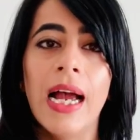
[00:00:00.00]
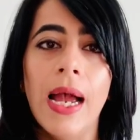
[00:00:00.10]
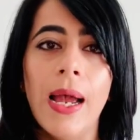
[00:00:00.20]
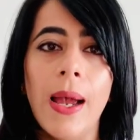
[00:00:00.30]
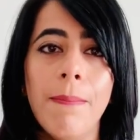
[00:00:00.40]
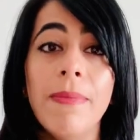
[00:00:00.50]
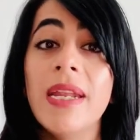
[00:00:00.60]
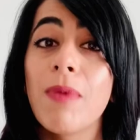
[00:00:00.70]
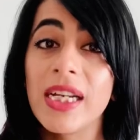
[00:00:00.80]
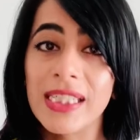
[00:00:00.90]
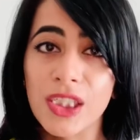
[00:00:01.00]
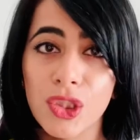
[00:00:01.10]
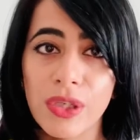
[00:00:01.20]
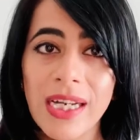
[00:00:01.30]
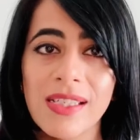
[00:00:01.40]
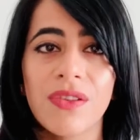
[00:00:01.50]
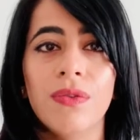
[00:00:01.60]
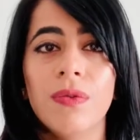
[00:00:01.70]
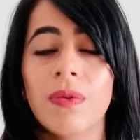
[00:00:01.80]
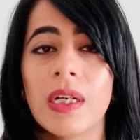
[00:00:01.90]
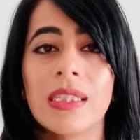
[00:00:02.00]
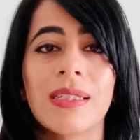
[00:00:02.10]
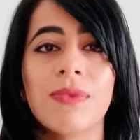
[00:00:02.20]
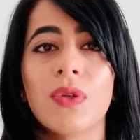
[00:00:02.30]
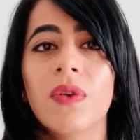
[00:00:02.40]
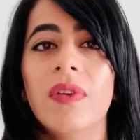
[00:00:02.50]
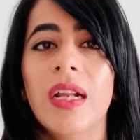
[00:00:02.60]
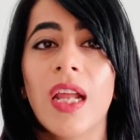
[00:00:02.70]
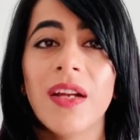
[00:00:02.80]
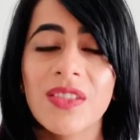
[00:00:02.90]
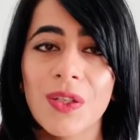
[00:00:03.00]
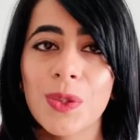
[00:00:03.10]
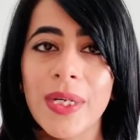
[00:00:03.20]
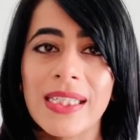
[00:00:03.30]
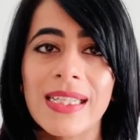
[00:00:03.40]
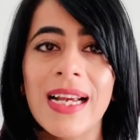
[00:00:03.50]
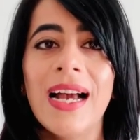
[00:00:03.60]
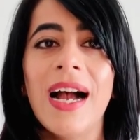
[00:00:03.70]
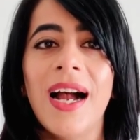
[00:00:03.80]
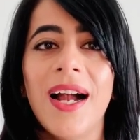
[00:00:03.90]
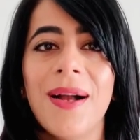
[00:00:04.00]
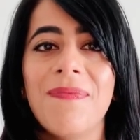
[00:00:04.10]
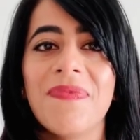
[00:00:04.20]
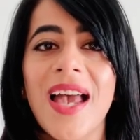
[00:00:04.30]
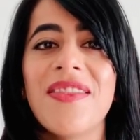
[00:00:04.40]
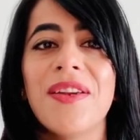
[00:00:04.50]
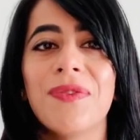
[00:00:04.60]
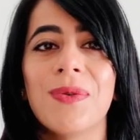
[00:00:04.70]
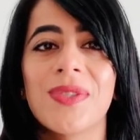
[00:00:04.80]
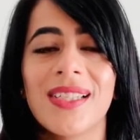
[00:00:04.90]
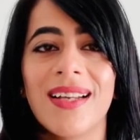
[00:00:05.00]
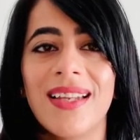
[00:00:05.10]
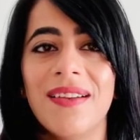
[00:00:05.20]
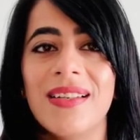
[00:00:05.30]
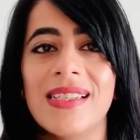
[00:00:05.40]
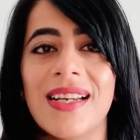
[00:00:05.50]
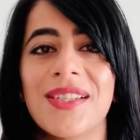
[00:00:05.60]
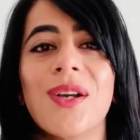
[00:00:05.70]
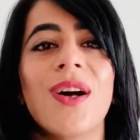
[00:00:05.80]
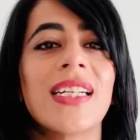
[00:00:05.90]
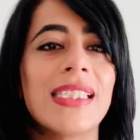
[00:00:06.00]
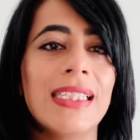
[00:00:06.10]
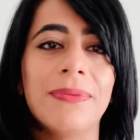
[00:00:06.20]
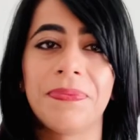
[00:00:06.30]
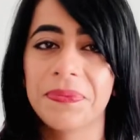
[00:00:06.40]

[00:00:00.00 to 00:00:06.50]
minimizing stress through some sort of lifestyle tweaks, and then of course there is targeted